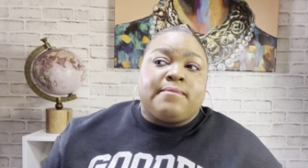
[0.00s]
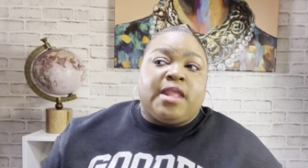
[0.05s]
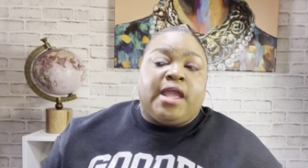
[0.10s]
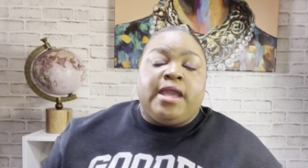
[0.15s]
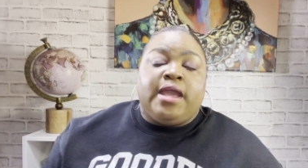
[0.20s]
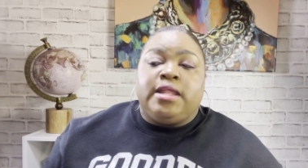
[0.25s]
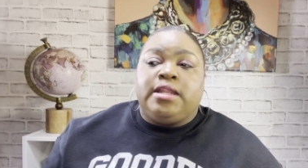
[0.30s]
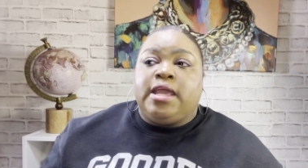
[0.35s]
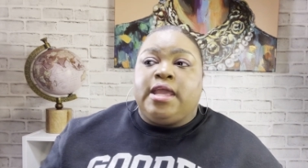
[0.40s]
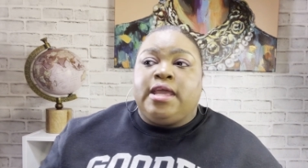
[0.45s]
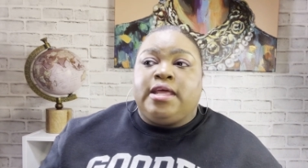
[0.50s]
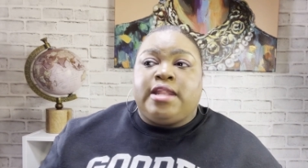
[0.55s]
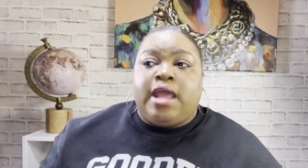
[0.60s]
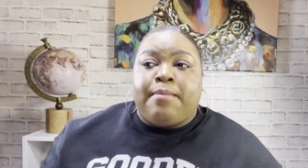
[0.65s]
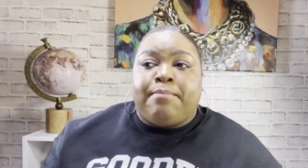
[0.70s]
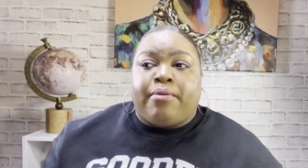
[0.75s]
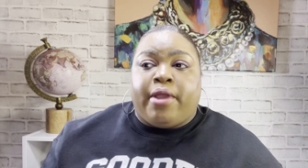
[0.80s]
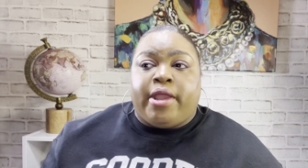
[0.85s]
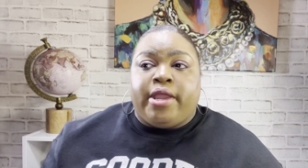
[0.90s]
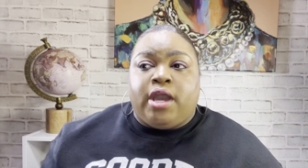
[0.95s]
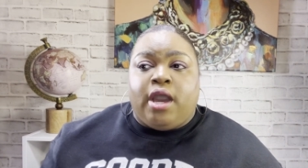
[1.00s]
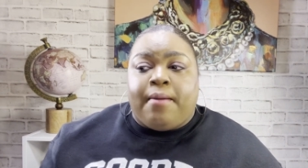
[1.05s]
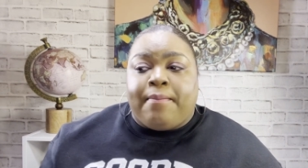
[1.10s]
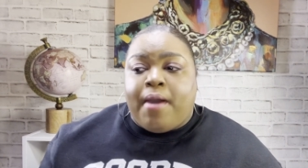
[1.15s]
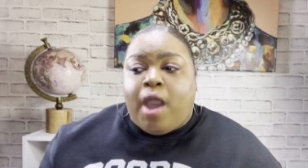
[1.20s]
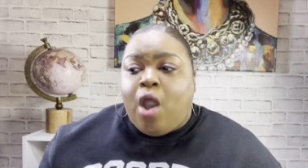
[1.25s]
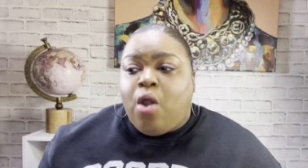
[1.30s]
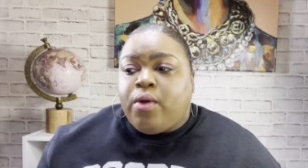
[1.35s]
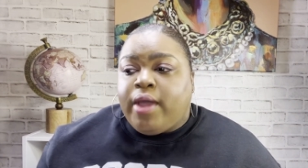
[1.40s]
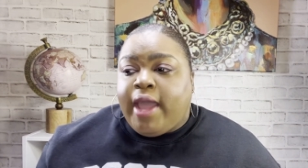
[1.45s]
in the end, they break up.
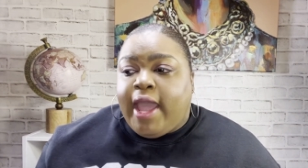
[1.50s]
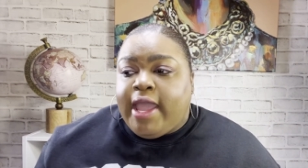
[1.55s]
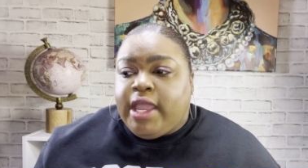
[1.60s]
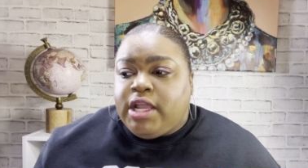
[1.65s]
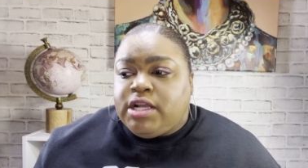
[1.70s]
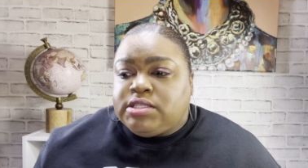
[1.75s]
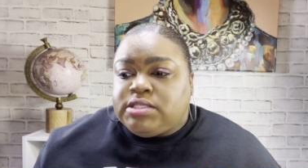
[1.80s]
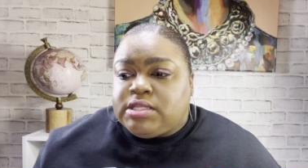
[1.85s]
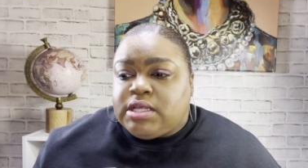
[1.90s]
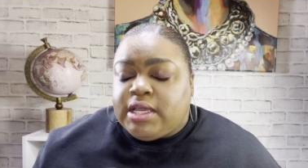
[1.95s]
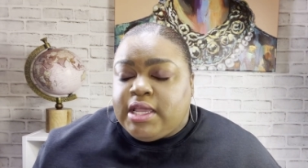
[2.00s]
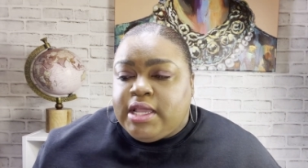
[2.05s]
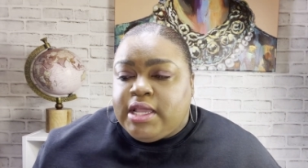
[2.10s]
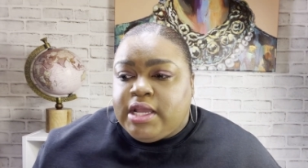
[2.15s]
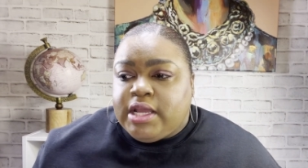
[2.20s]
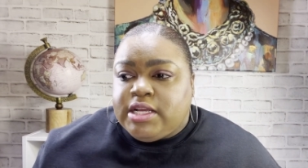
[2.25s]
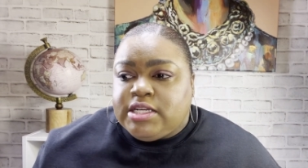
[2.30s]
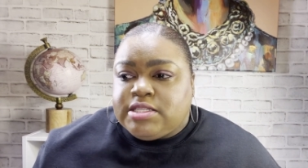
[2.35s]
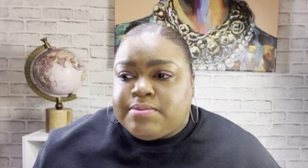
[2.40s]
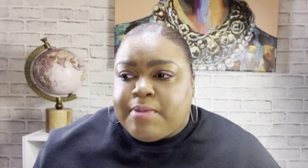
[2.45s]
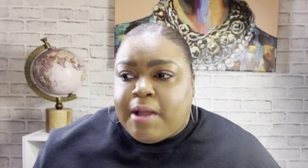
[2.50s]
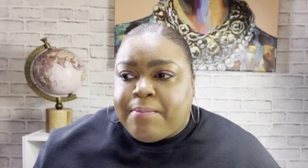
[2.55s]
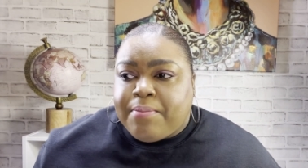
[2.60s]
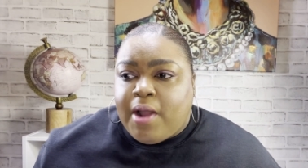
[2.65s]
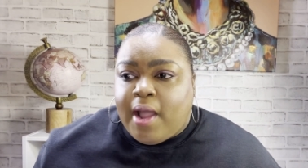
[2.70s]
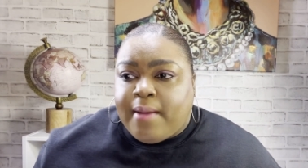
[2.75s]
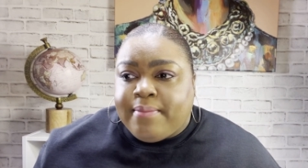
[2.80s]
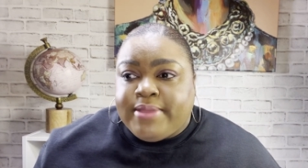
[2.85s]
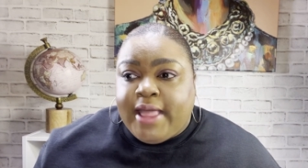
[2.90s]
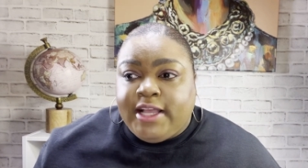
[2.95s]
Okay, here's the, here, here's my
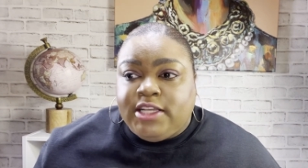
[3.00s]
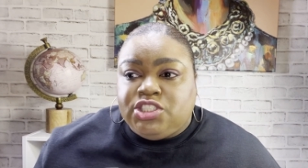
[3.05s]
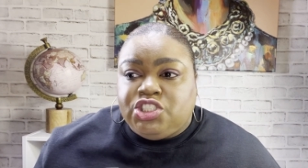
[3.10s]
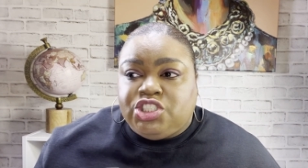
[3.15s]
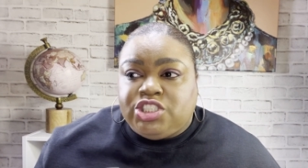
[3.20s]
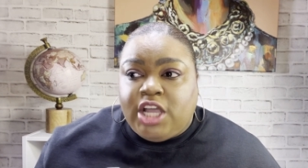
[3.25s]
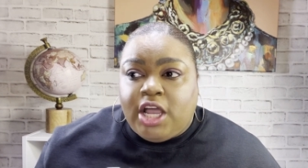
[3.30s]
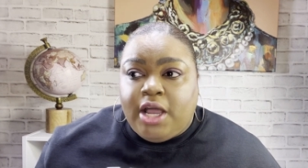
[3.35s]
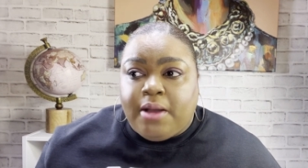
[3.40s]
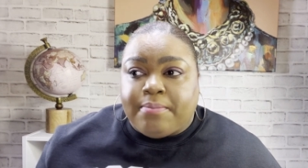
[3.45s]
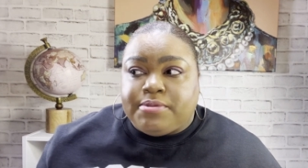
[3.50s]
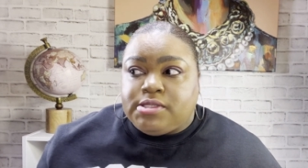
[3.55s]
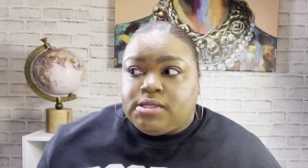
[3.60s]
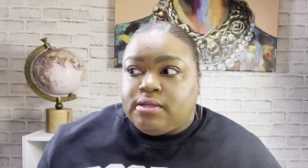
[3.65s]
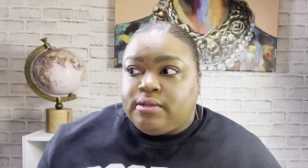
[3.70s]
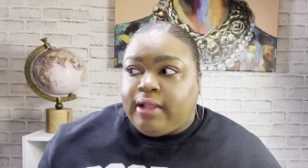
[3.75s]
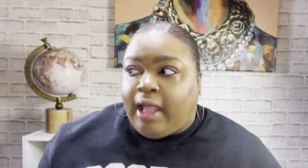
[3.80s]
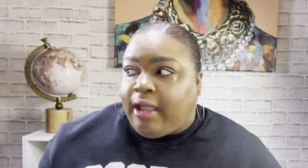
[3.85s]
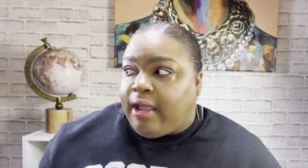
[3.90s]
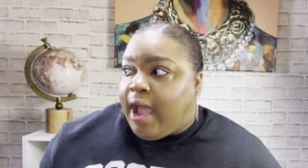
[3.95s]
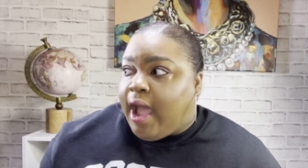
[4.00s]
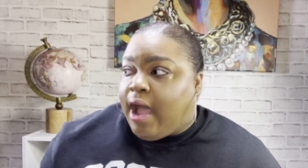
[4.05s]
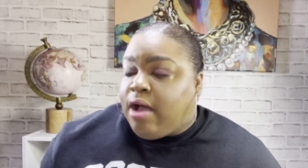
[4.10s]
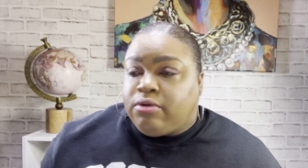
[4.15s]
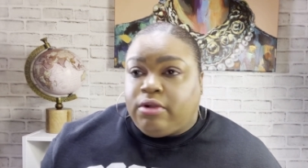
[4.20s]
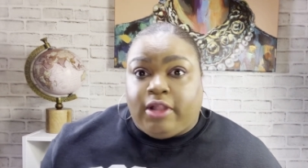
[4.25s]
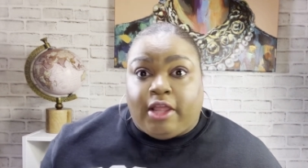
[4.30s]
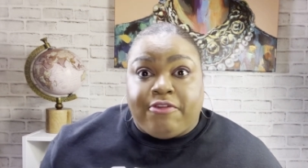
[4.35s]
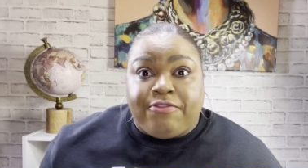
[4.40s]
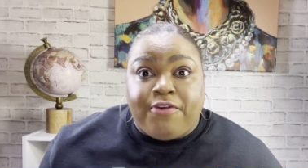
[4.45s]
problem. They jumped. Like, I don't
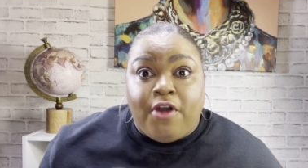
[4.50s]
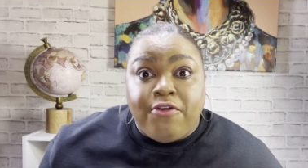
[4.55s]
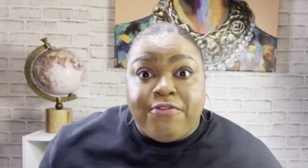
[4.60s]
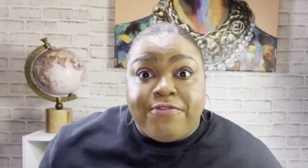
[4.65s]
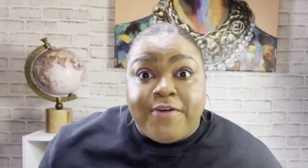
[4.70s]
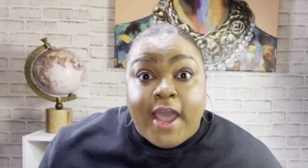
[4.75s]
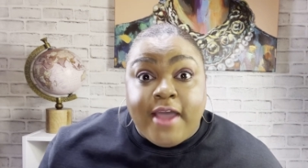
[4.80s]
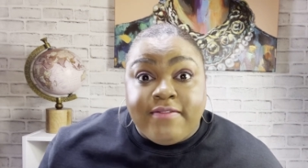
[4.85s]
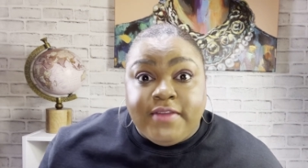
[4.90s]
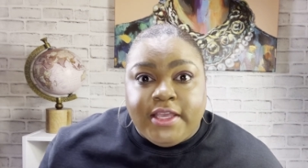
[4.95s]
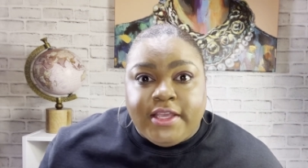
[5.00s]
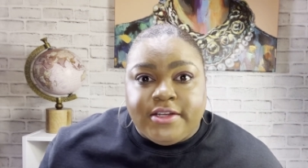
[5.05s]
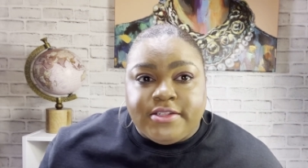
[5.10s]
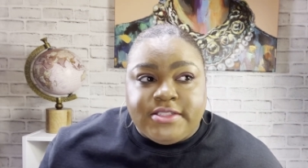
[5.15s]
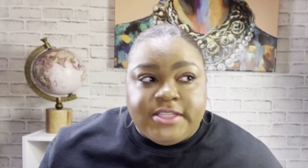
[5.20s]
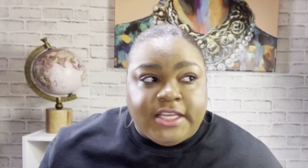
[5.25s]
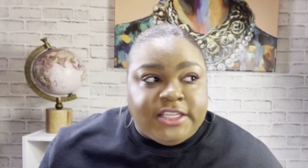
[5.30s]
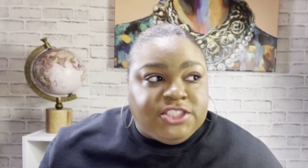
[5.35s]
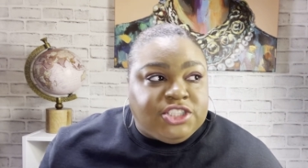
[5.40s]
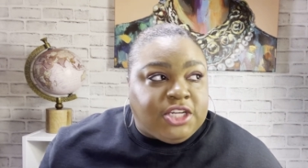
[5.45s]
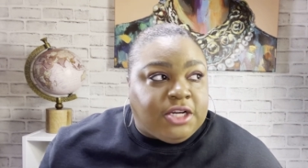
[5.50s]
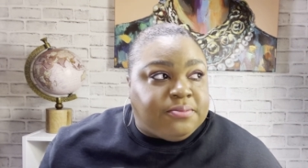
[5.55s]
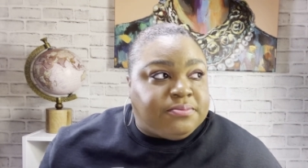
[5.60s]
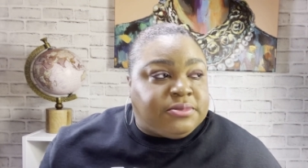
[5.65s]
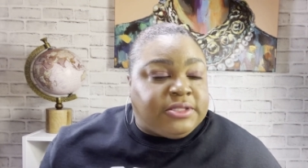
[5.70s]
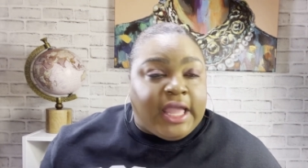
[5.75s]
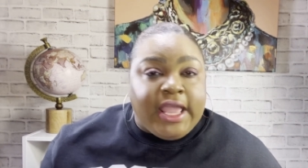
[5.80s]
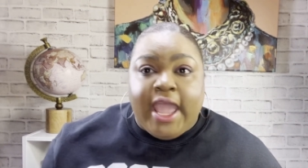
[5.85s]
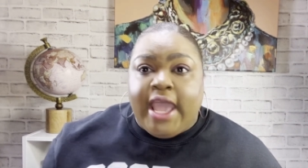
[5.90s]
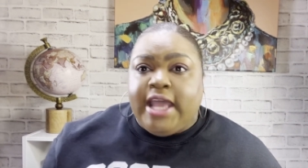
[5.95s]
know, like four, five years. They jumped.
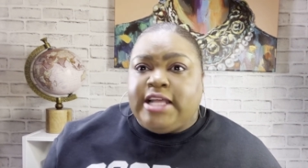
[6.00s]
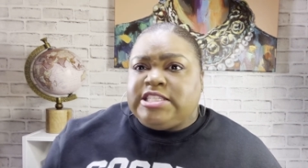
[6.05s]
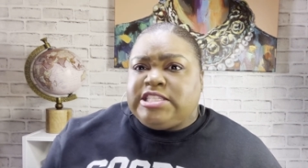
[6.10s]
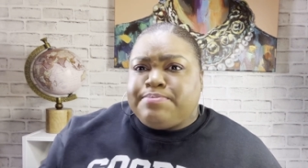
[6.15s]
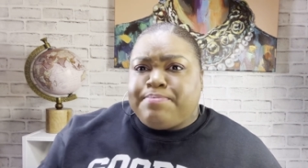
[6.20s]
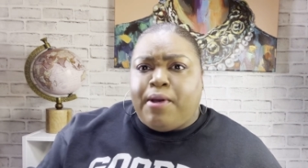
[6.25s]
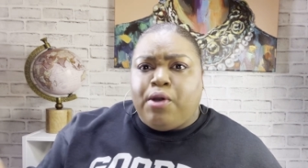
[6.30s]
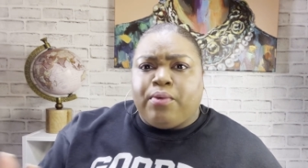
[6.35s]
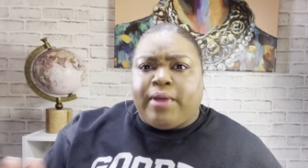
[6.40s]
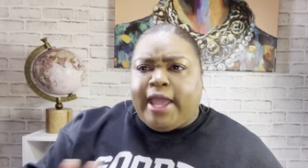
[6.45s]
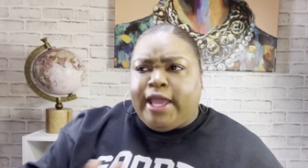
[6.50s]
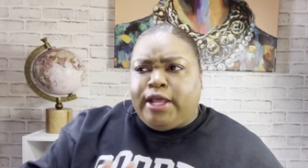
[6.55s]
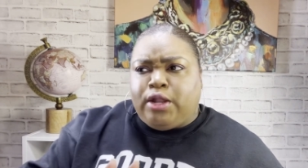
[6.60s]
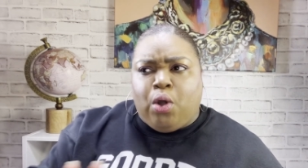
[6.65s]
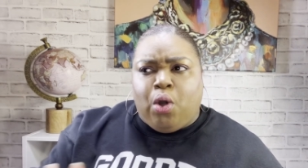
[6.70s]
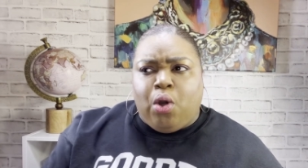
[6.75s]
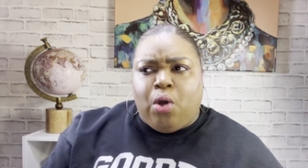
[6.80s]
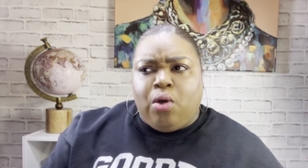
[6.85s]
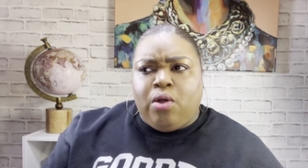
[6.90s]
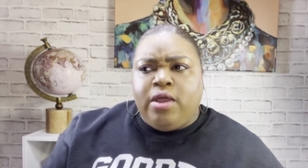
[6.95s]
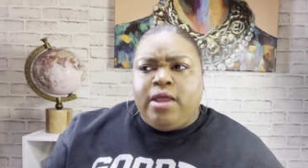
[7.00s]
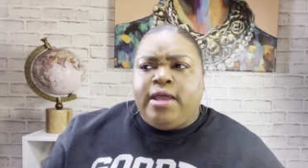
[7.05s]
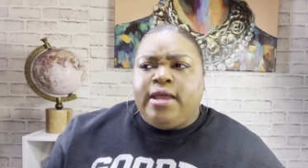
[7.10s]
They hadn't spoke at all.